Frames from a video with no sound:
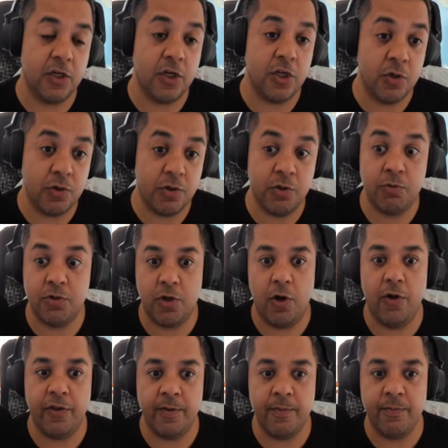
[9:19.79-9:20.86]
you
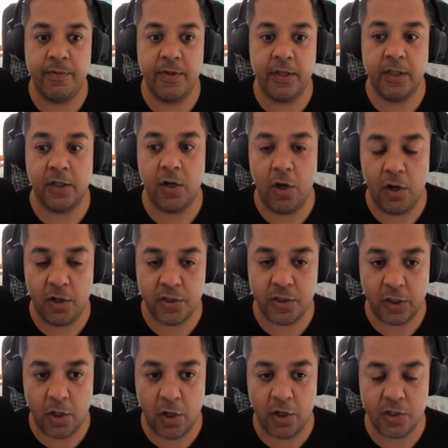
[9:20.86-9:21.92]
taught them the
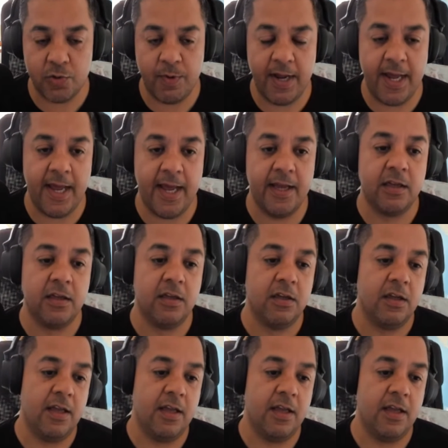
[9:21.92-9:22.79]
course, the courseware.